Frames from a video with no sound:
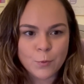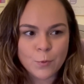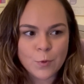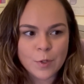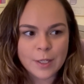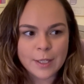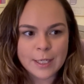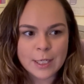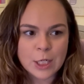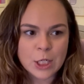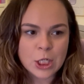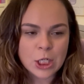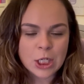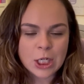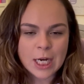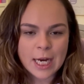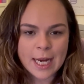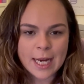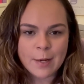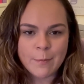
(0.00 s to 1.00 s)
really
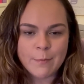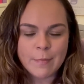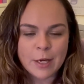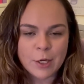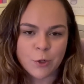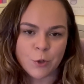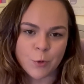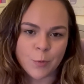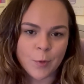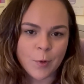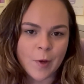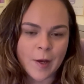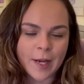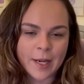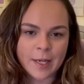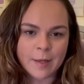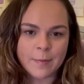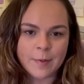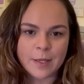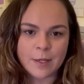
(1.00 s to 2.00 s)
great measurable
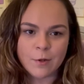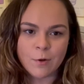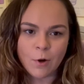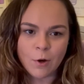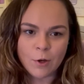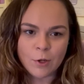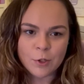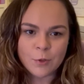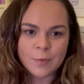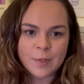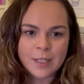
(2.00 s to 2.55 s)
IEP goals,